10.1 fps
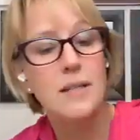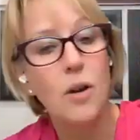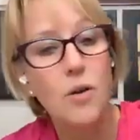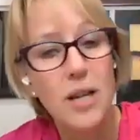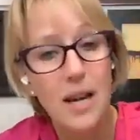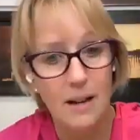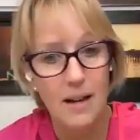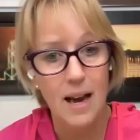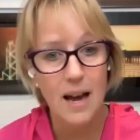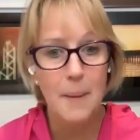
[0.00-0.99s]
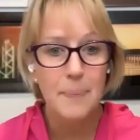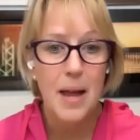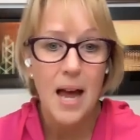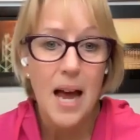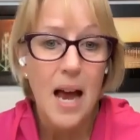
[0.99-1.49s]
So yeah. Okay.
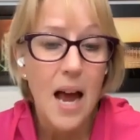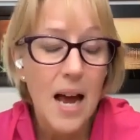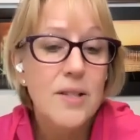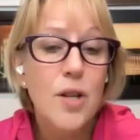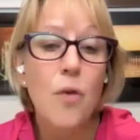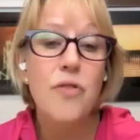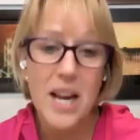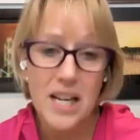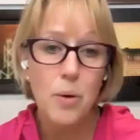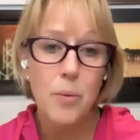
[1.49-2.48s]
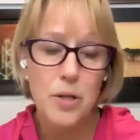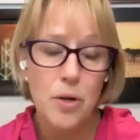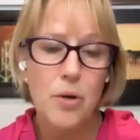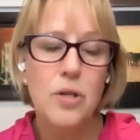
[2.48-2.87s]
So that's what we do.